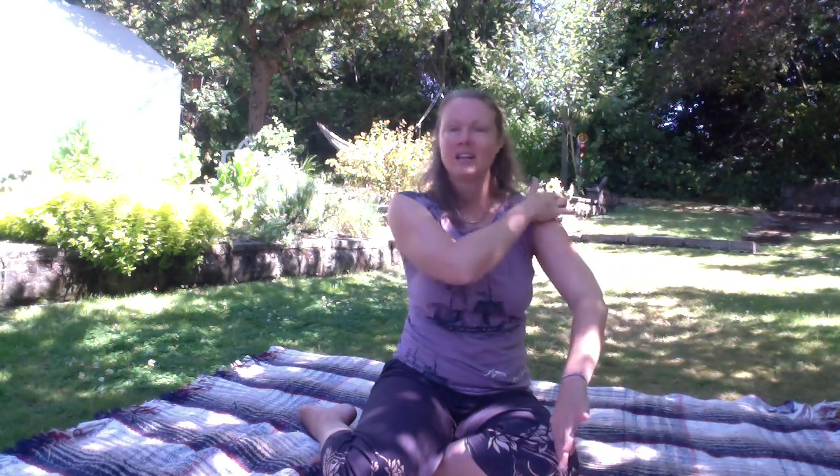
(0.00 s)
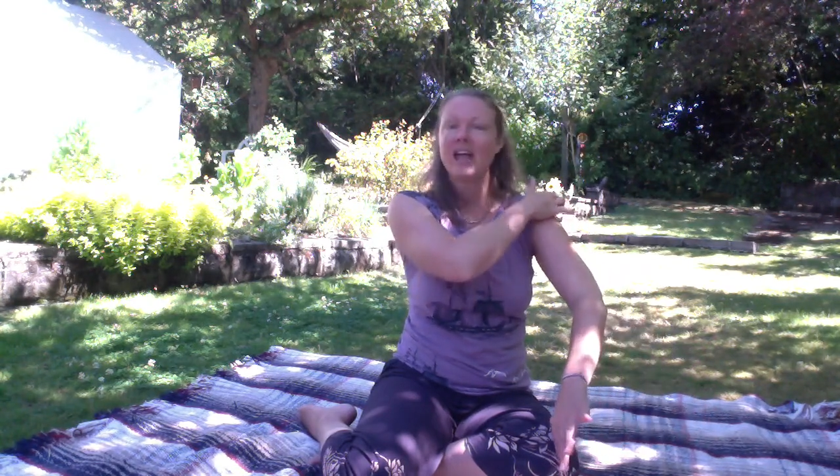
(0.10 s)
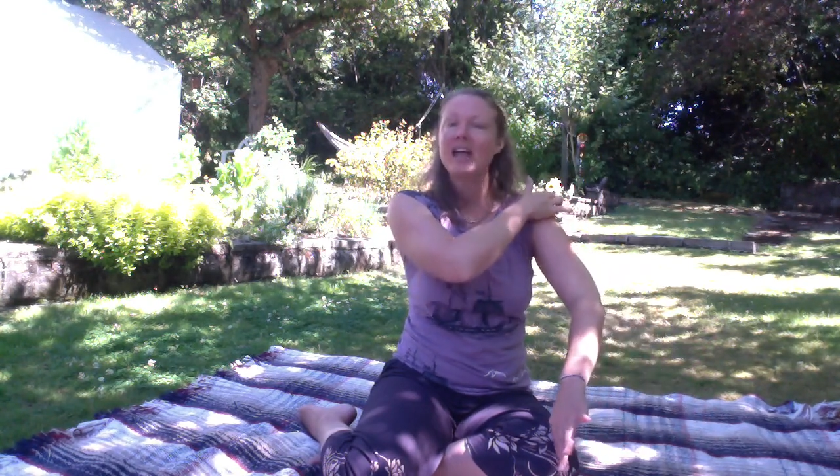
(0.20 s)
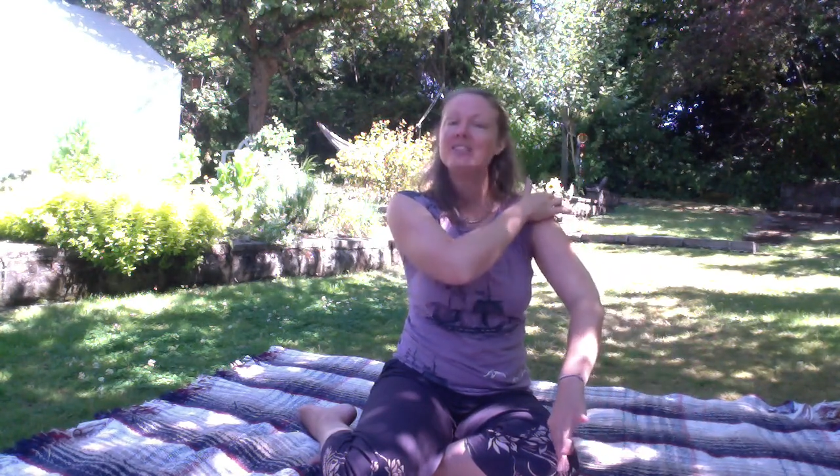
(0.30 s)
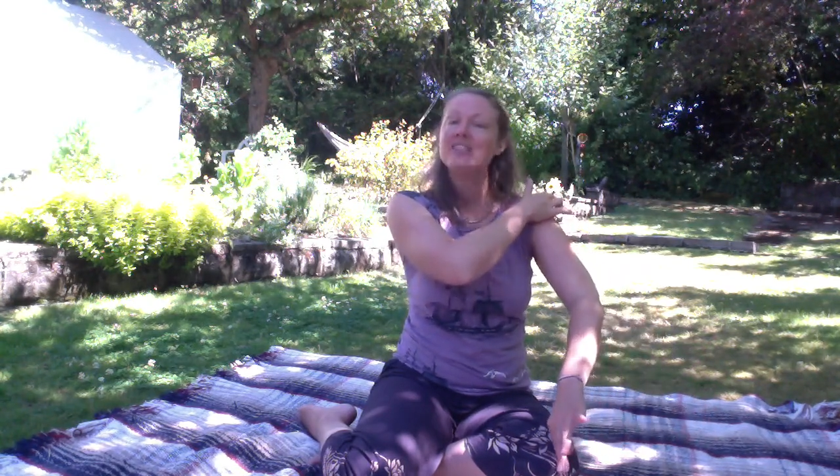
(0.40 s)

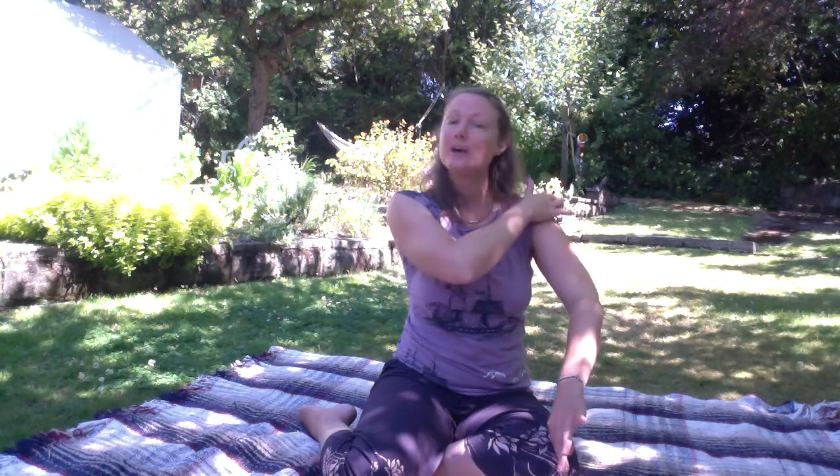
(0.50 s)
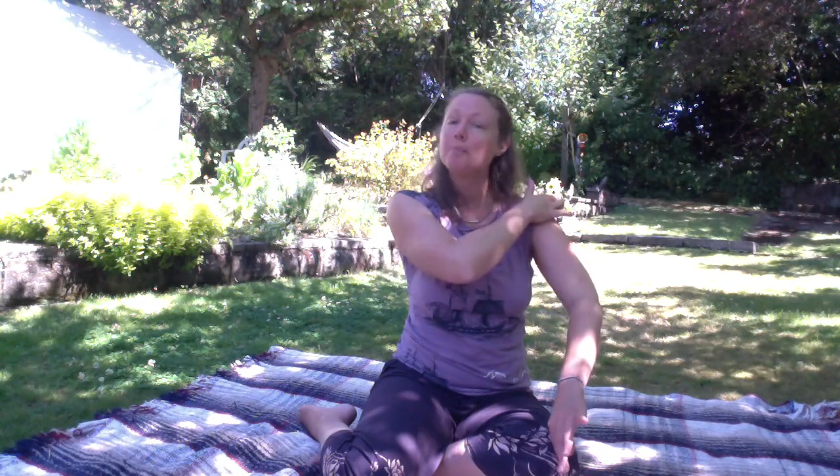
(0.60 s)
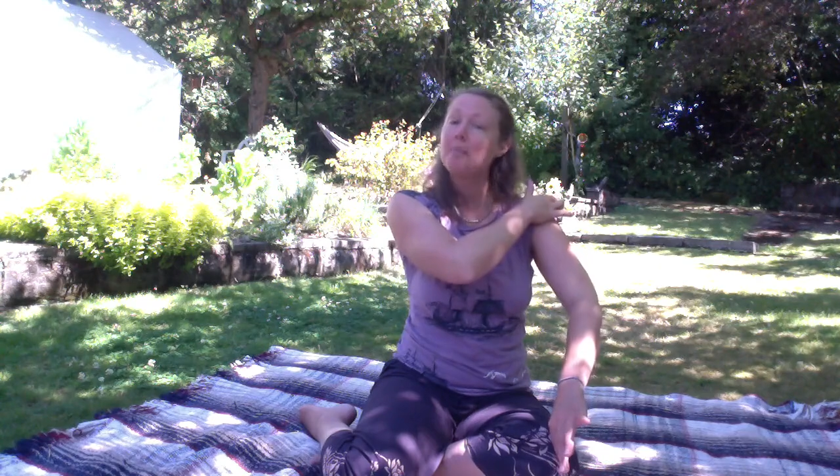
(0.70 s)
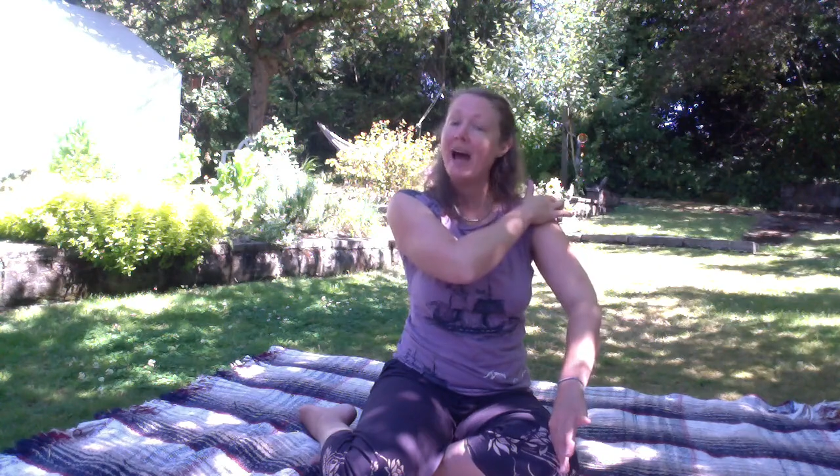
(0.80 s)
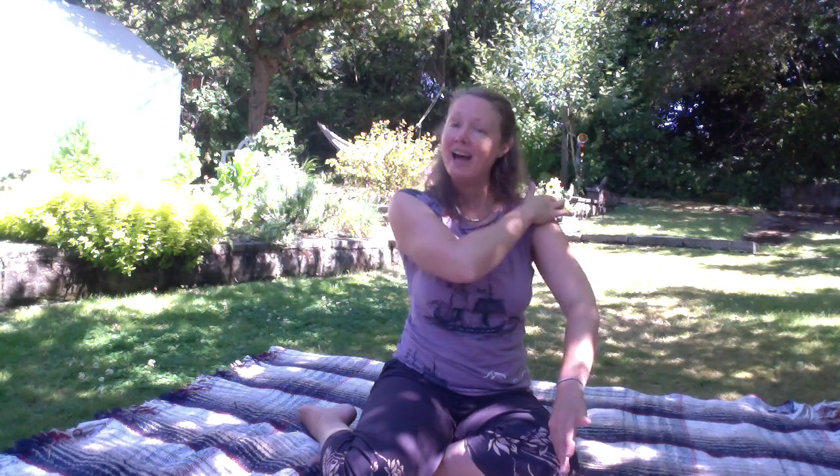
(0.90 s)
and the
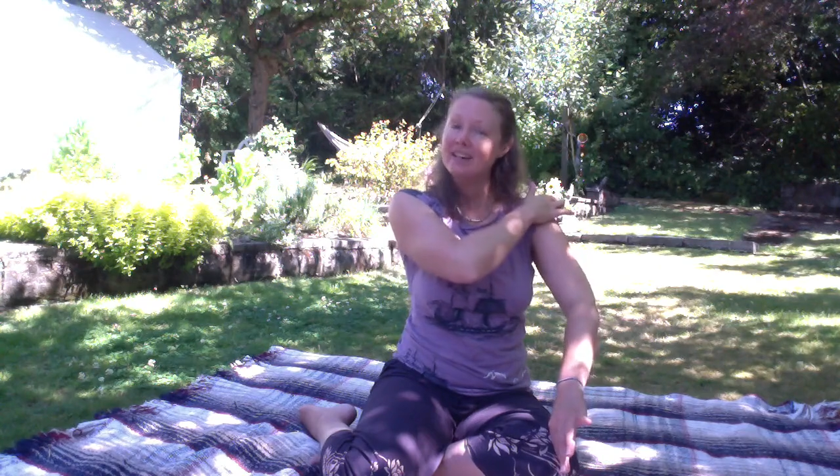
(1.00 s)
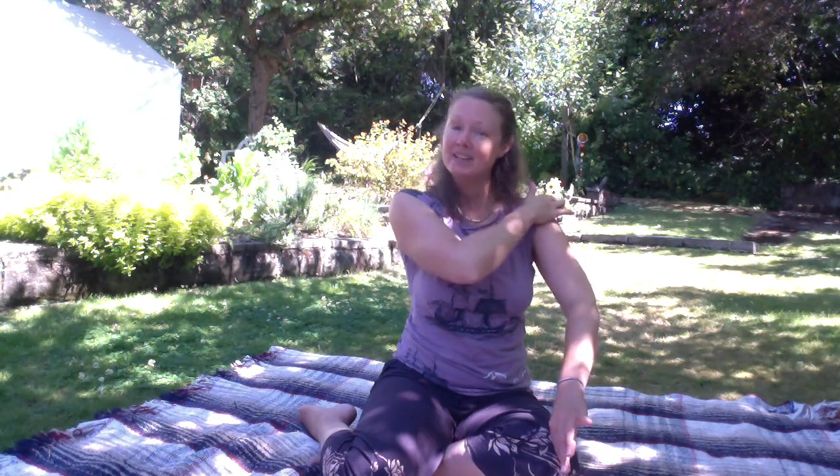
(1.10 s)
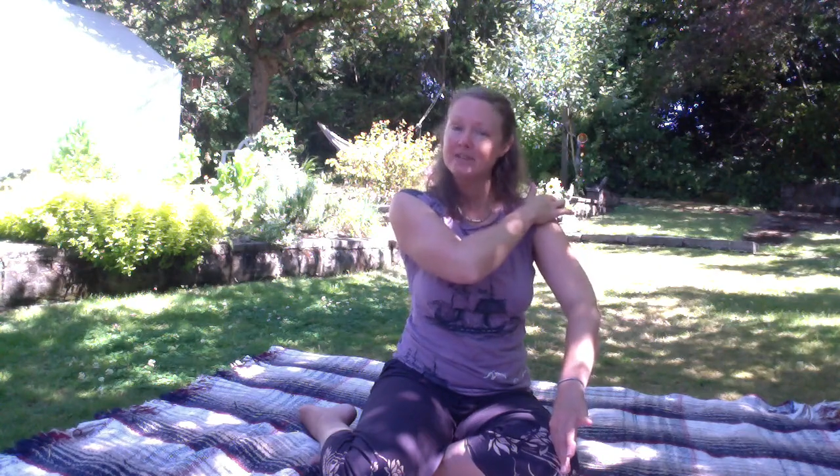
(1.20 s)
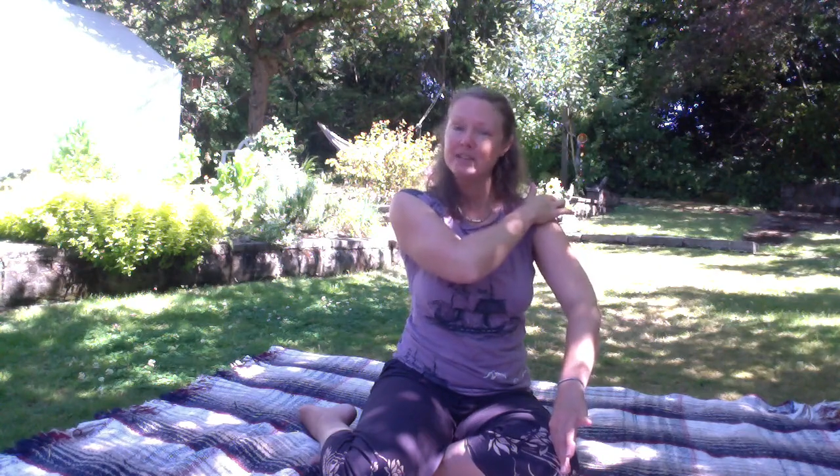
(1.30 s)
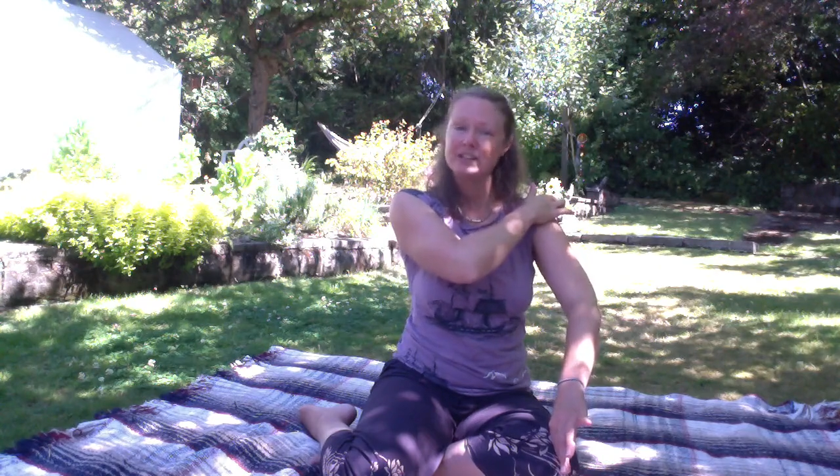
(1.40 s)
back
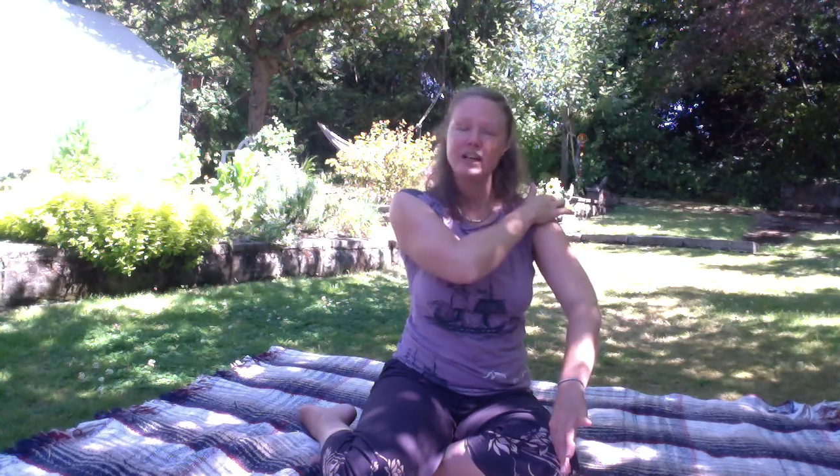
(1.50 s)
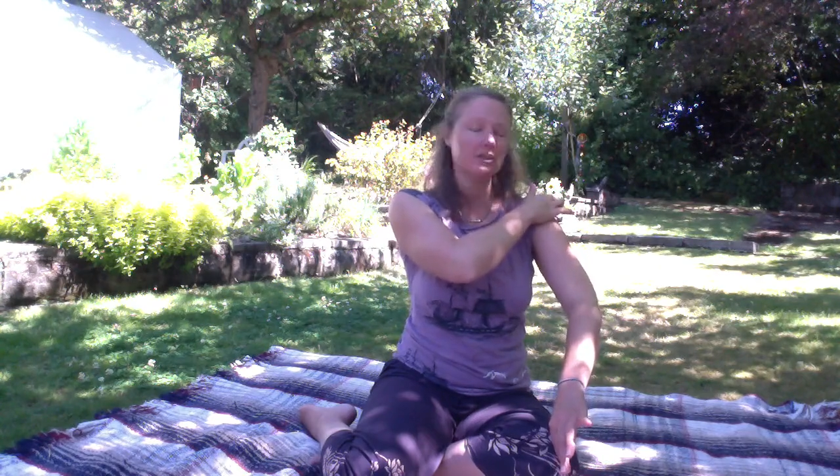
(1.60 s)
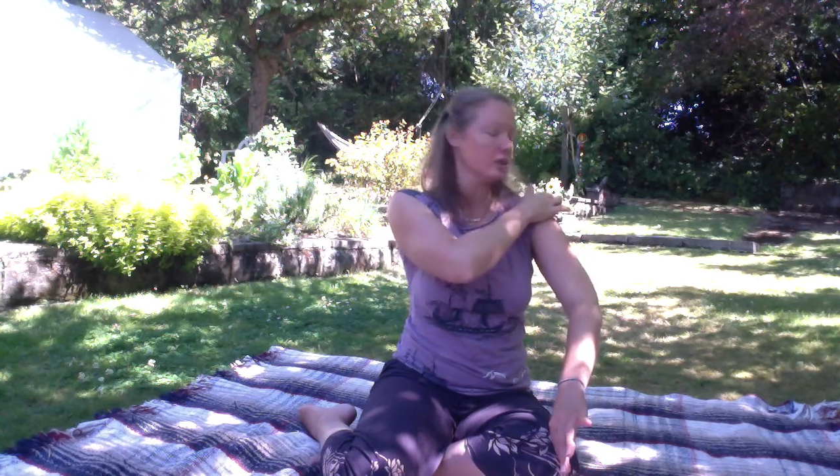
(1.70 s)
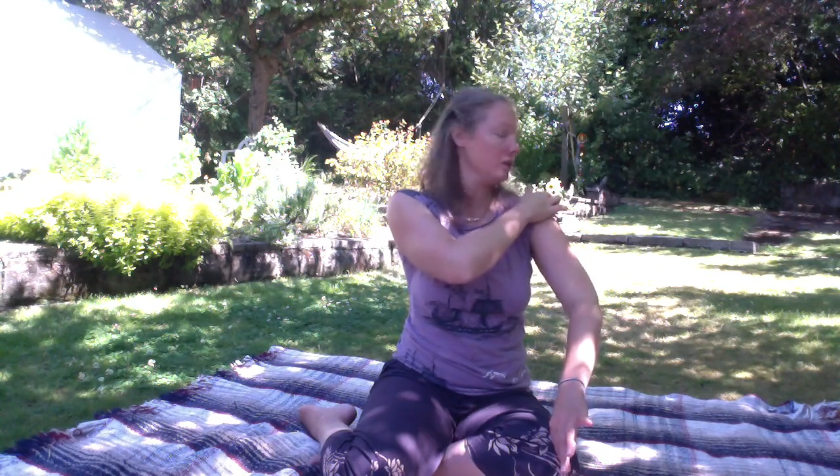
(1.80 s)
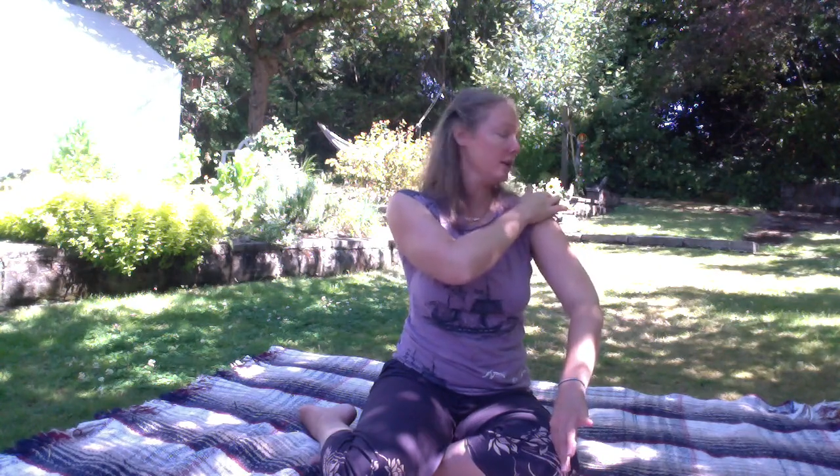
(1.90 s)
of the
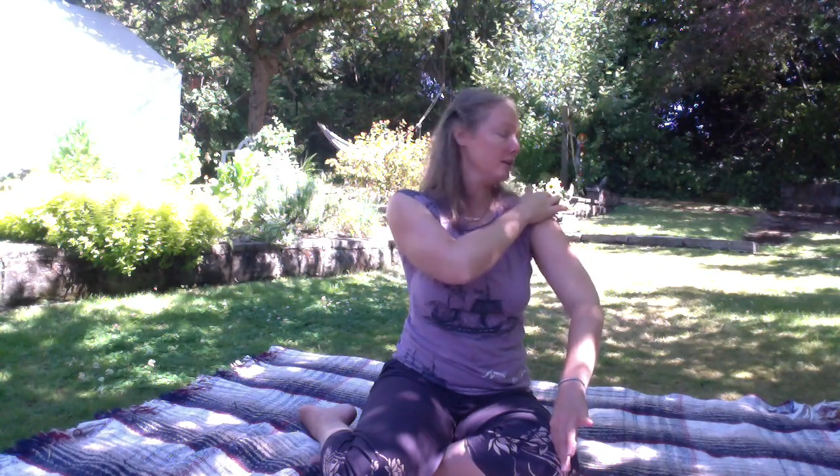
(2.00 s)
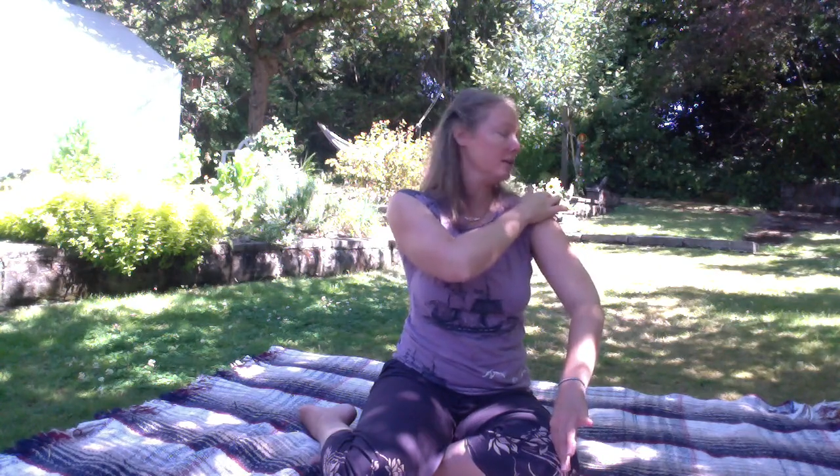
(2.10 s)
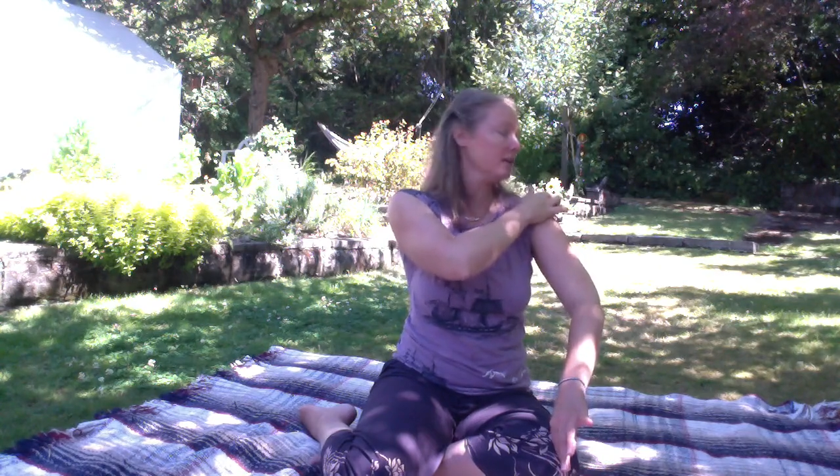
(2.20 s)
deltoid,